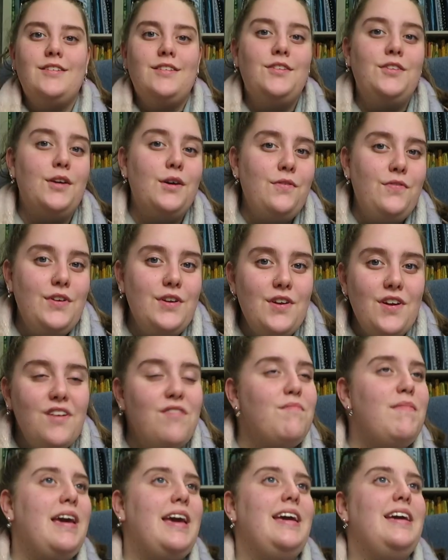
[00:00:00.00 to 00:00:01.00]
So if you
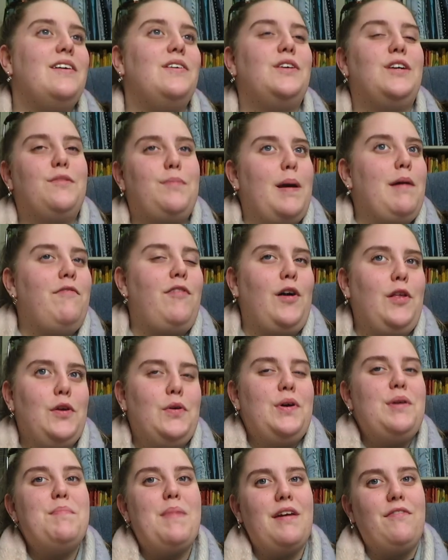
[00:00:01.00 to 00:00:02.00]
know me or have been
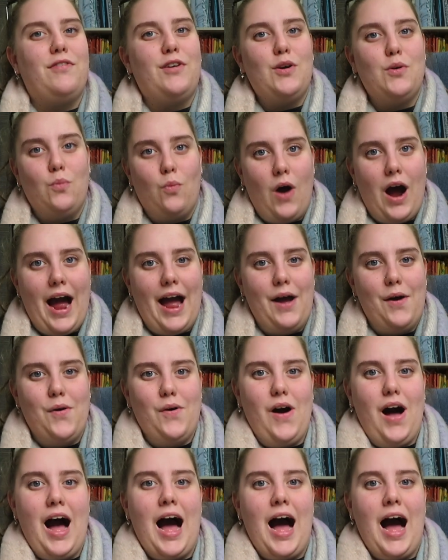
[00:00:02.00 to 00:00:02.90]
following me for a while,